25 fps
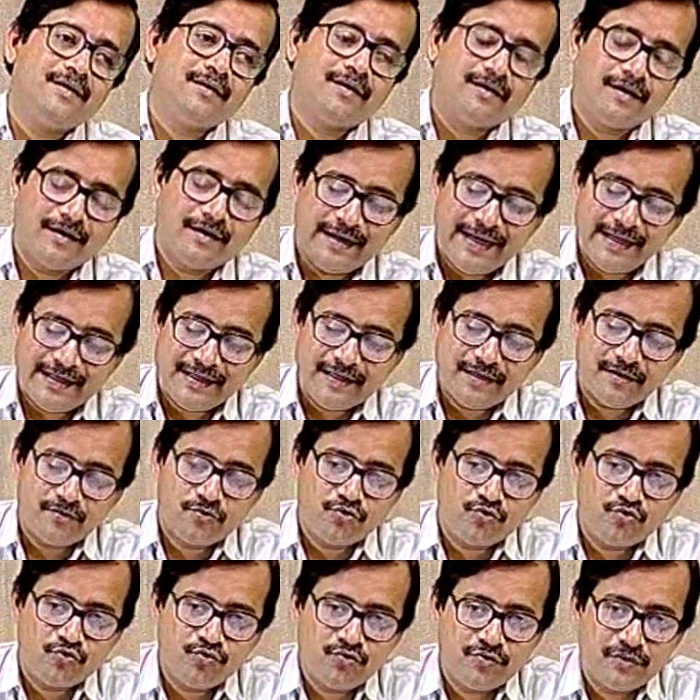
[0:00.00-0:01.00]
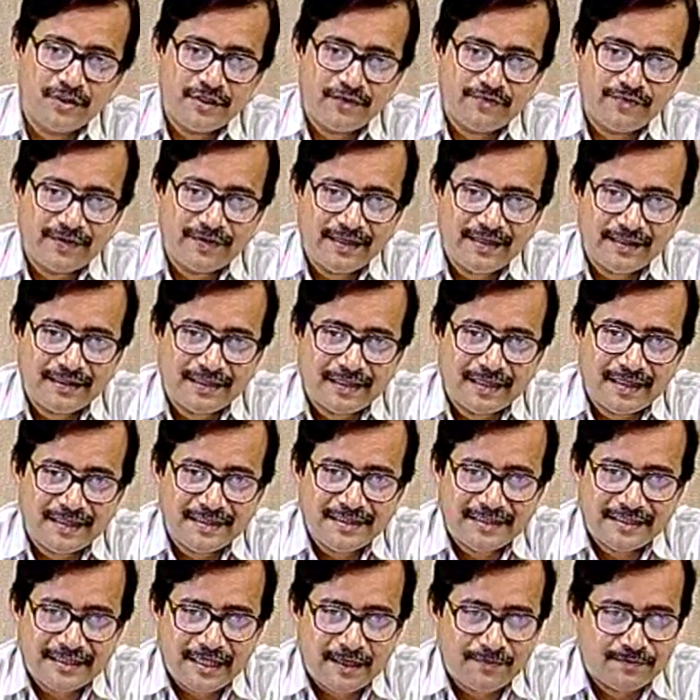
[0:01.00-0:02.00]
creating two different
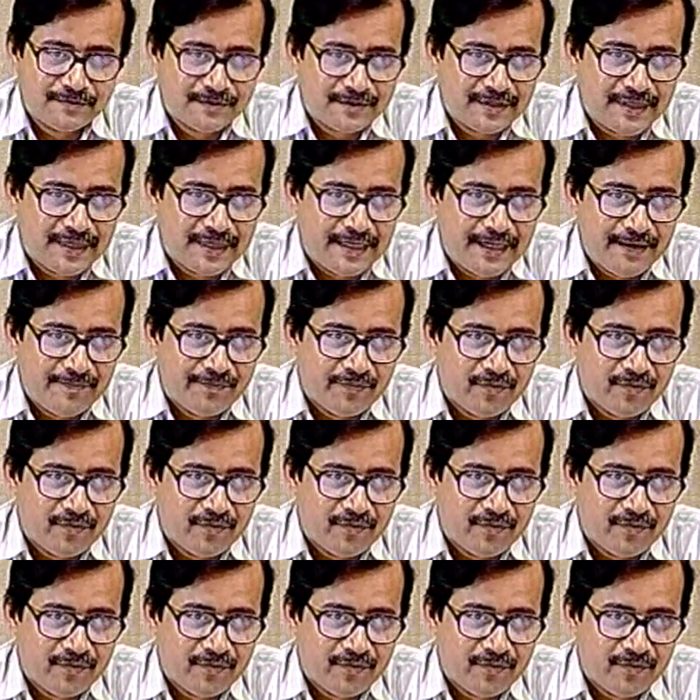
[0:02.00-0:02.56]
concepts really.